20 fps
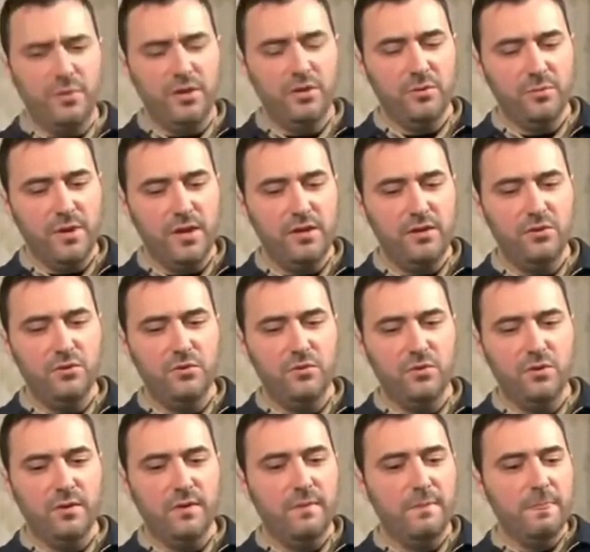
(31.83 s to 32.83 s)
Peter
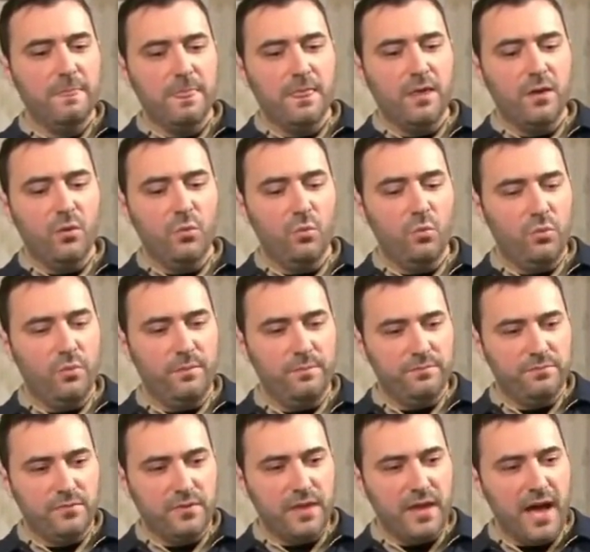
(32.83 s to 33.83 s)
Mayhew,
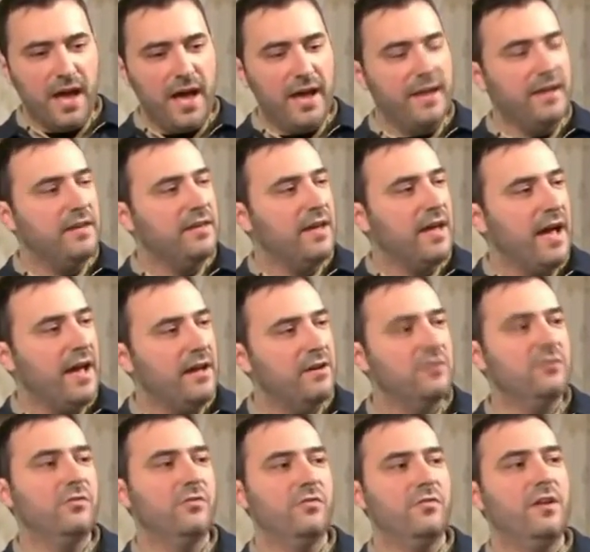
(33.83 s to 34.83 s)
I, I
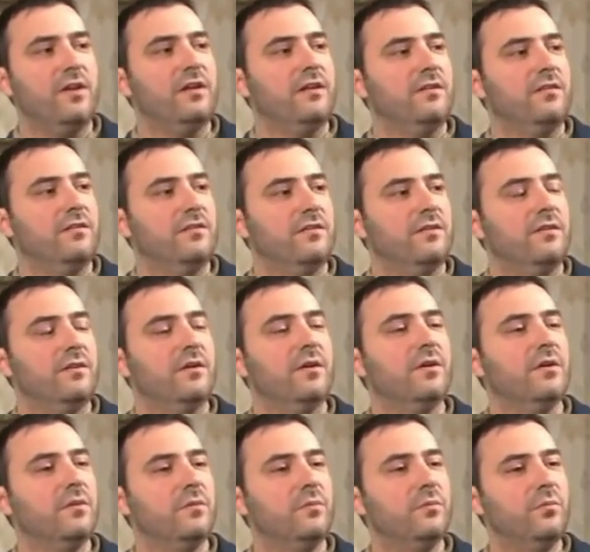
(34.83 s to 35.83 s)
understand.
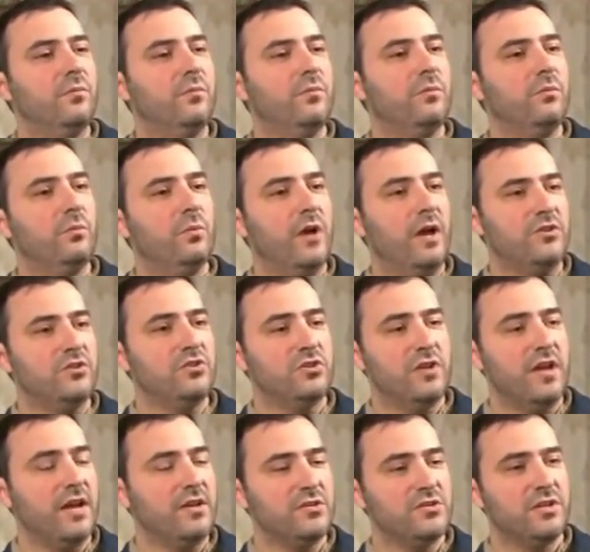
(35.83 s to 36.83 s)
Uh, at
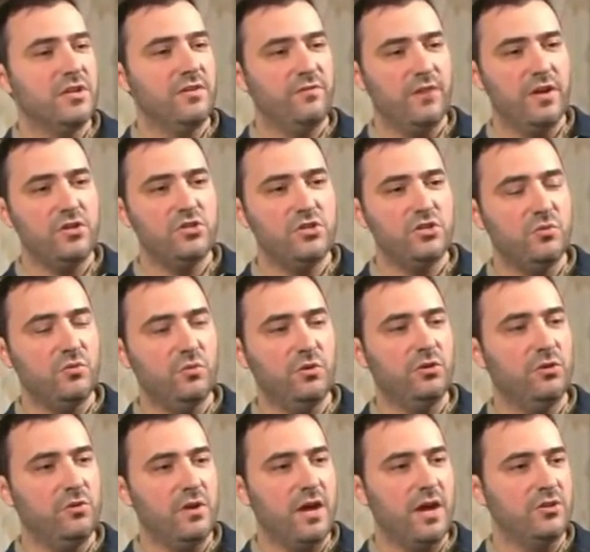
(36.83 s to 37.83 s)
your next convention,
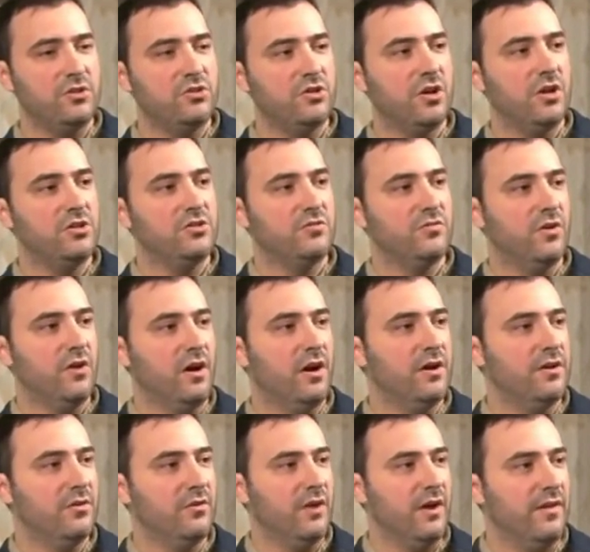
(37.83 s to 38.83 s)
will you not charge for
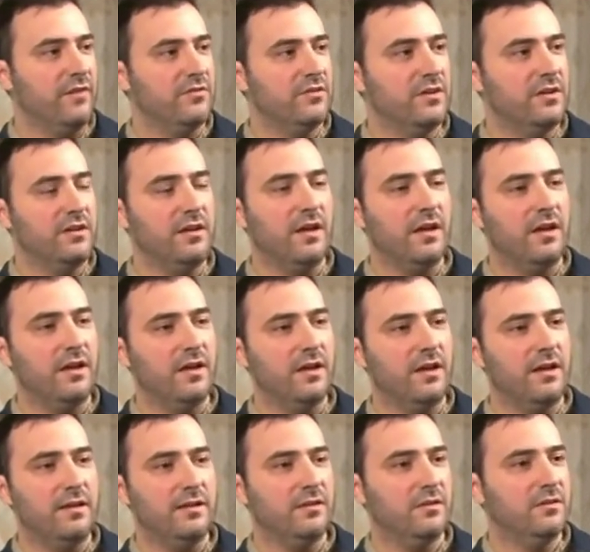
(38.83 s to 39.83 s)
autographs? And he,
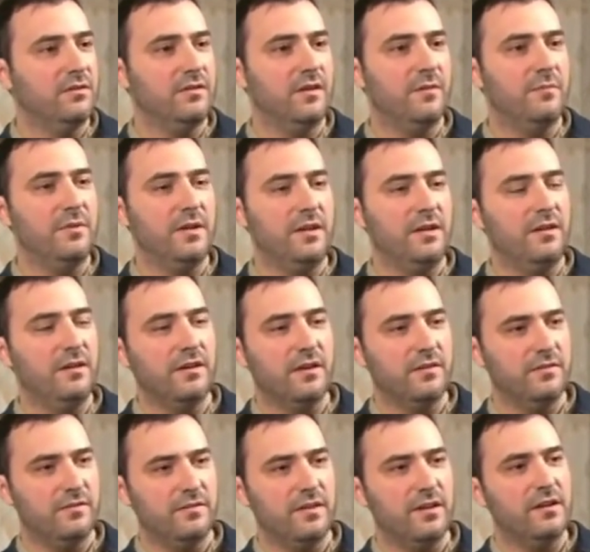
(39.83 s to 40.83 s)
and he looked at me and
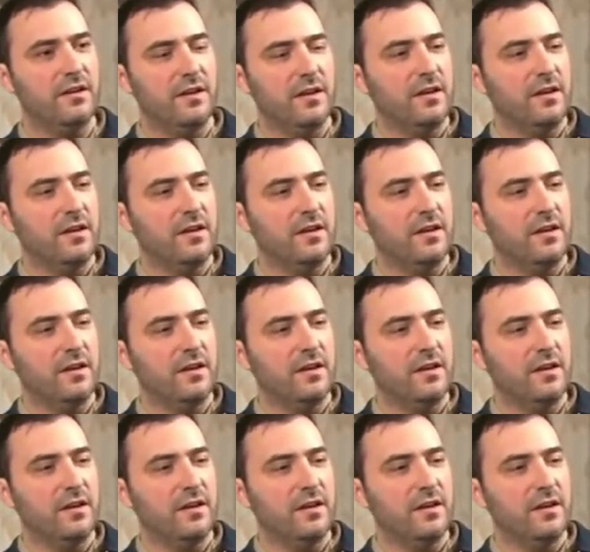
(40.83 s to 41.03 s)
he said,